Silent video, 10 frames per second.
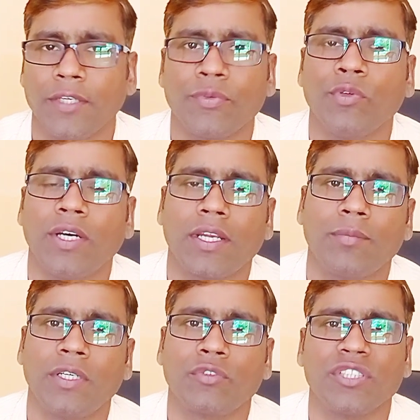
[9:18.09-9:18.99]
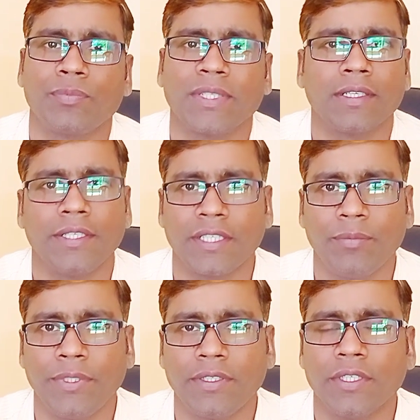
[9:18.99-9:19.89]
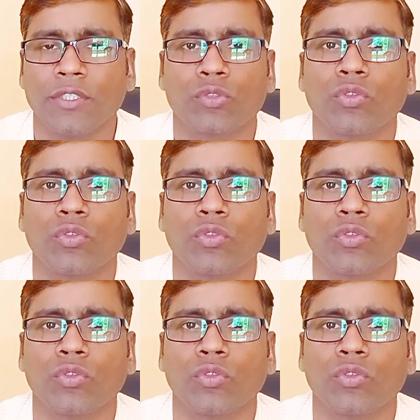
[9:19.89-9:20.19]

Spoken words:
If you are able to speak little bit,